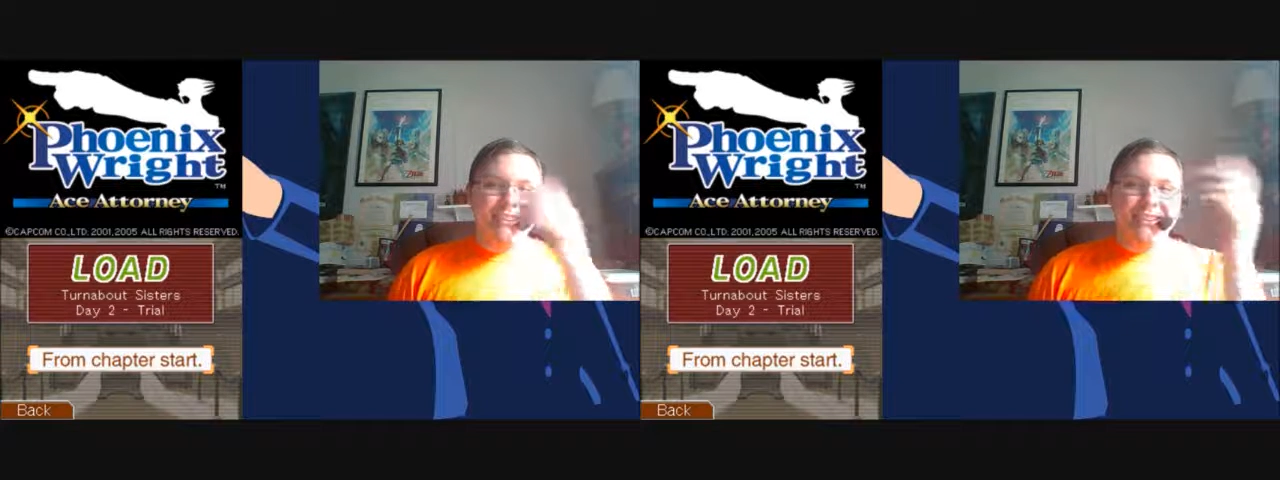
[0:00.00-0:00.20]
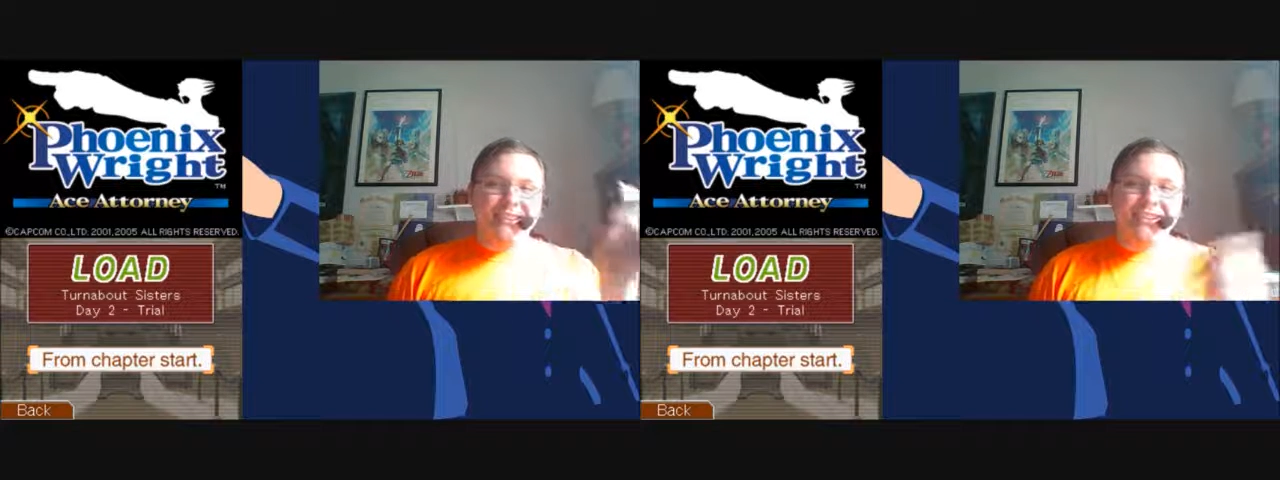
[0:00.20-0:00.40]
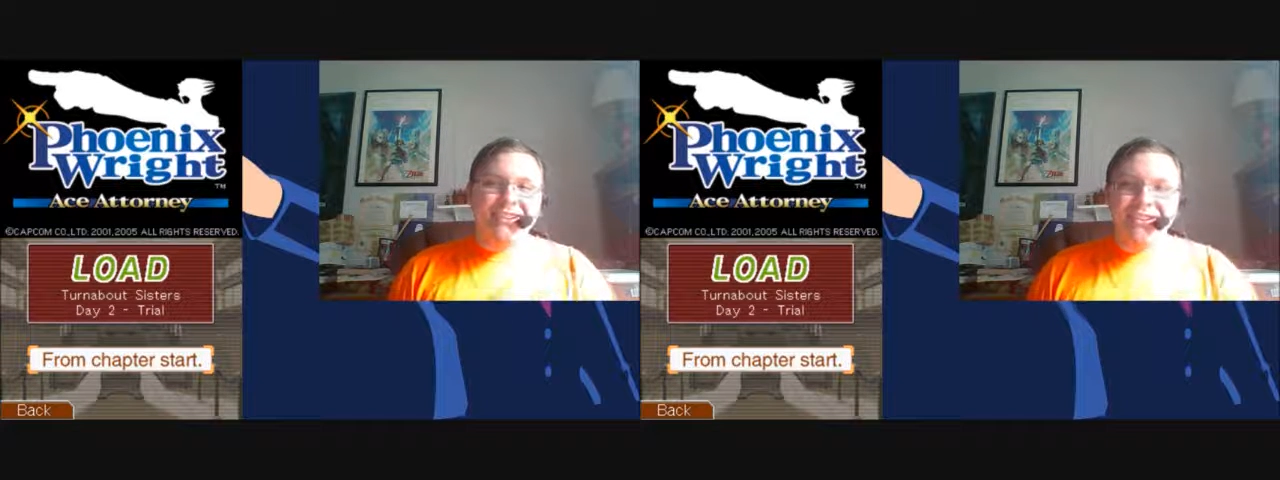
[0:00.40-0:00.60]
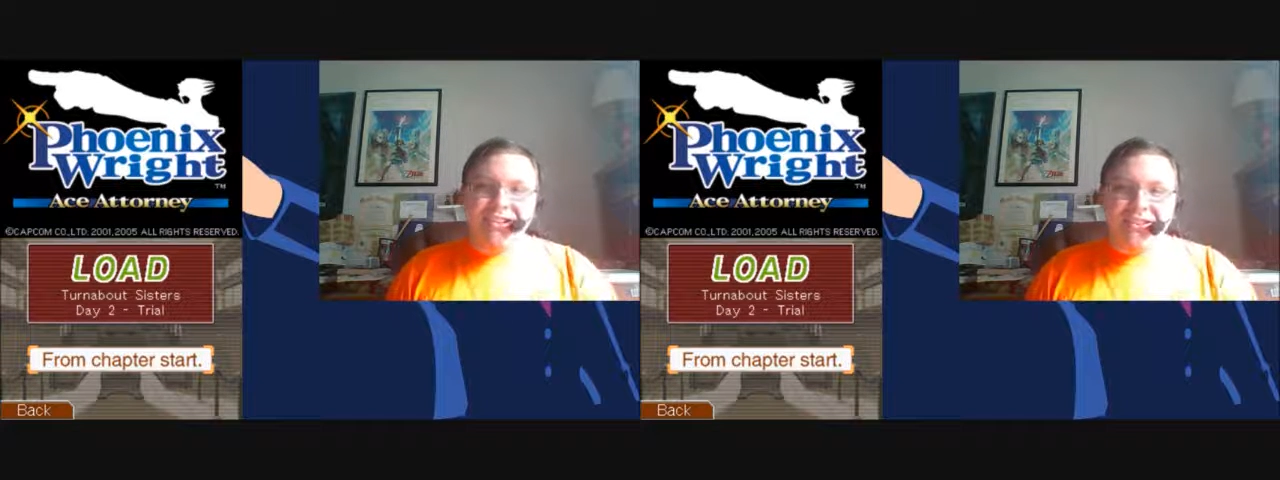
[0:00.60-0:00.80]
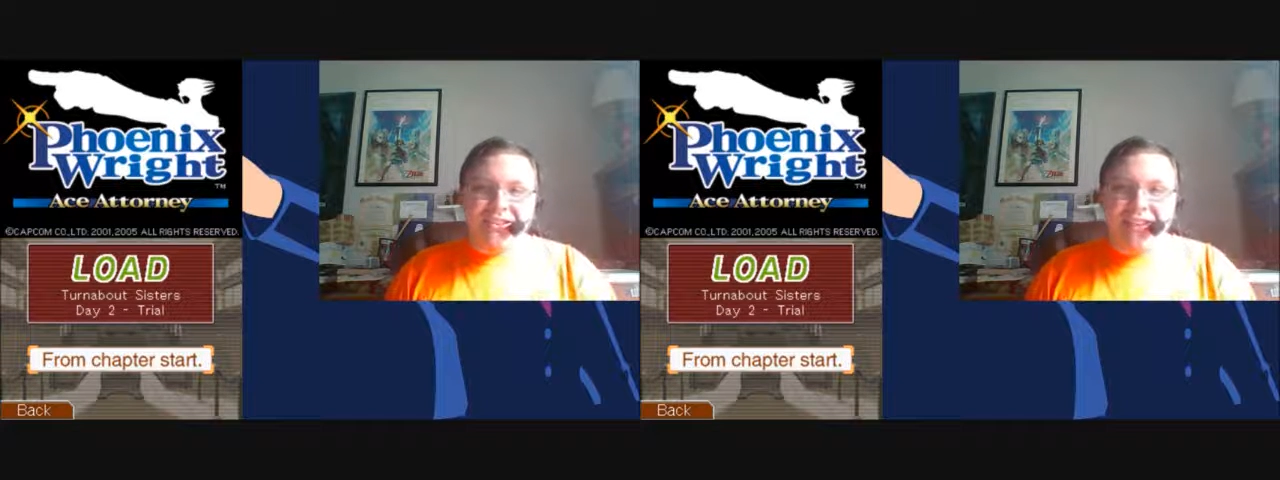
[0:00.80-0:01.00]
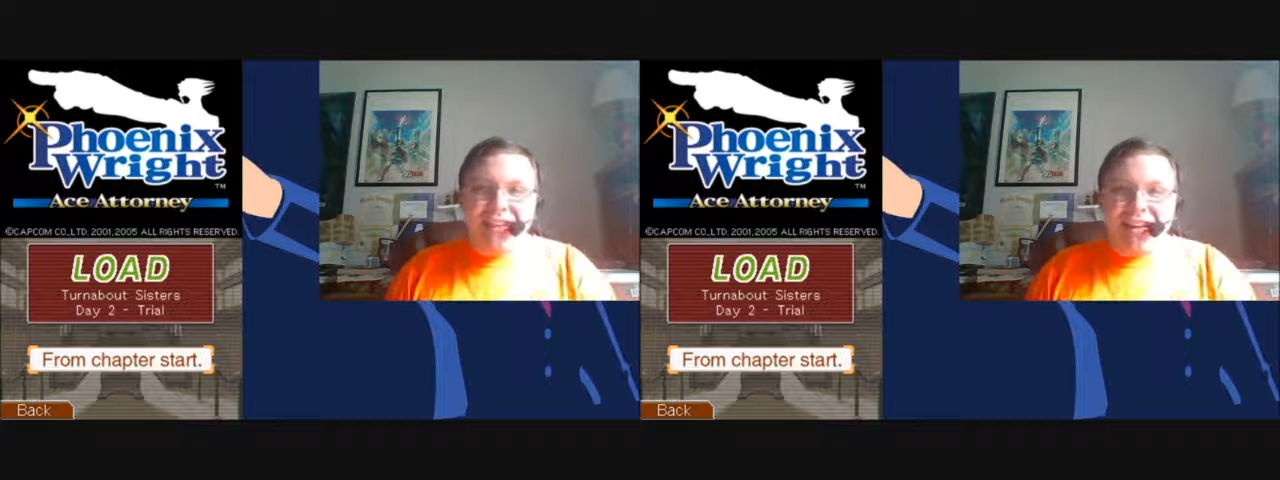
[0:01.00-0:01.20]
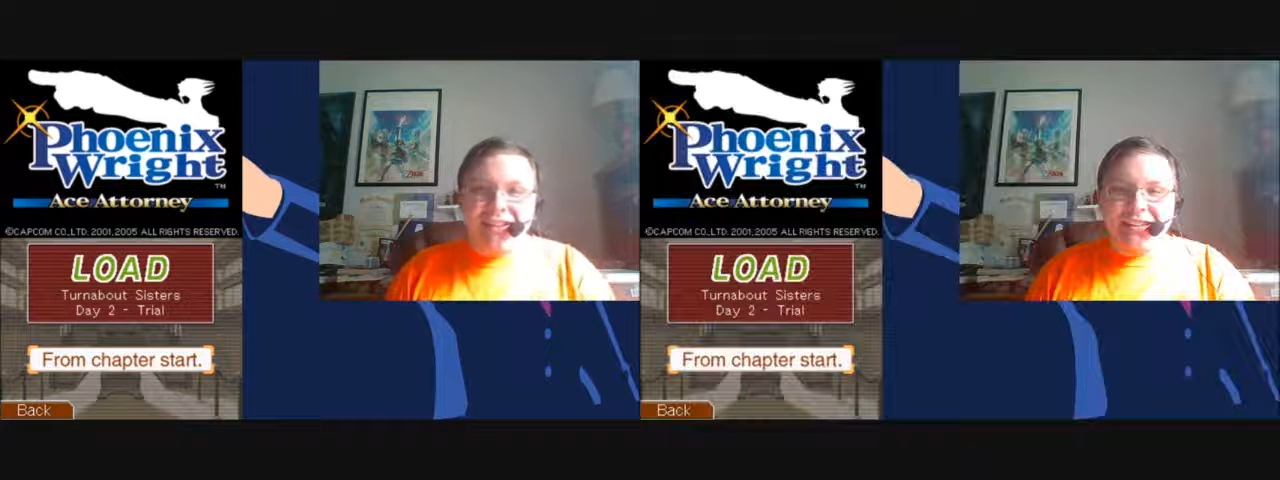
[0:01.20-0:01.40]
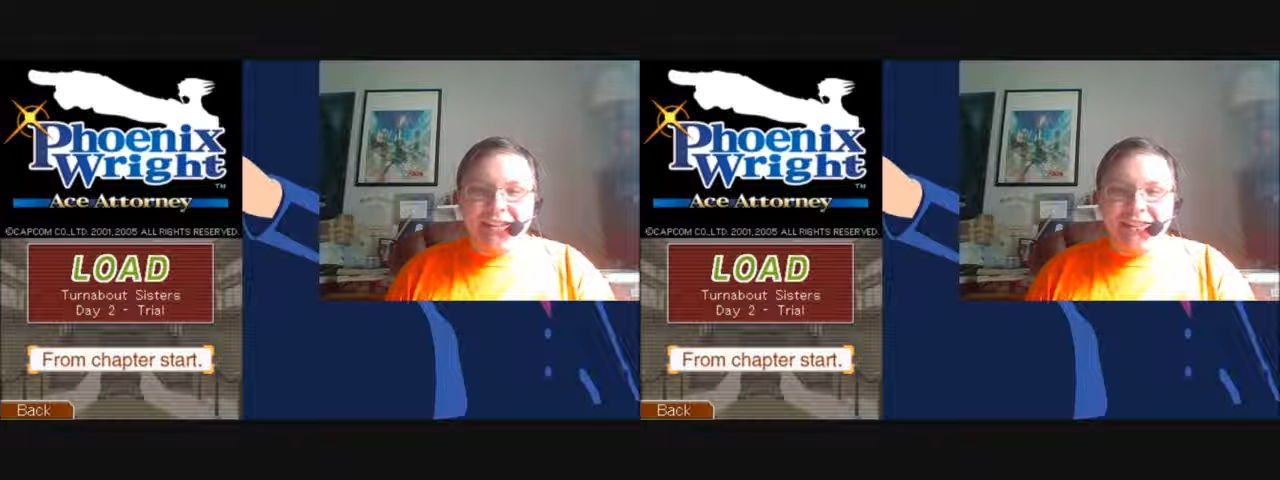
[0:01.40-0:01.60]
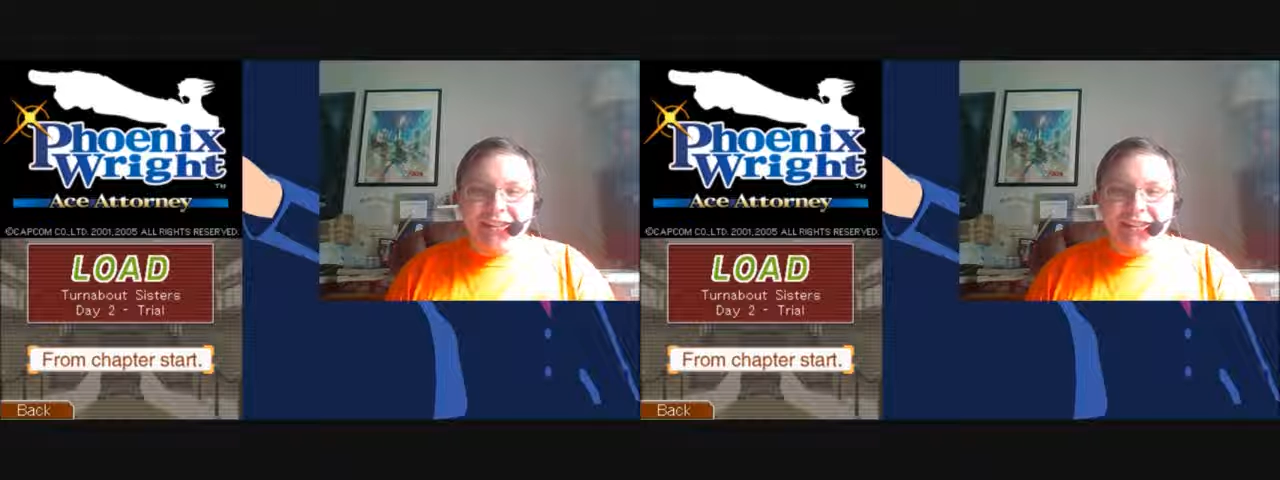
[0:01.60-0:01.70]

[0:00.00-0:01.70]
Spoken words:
Luckily, you don't see that in this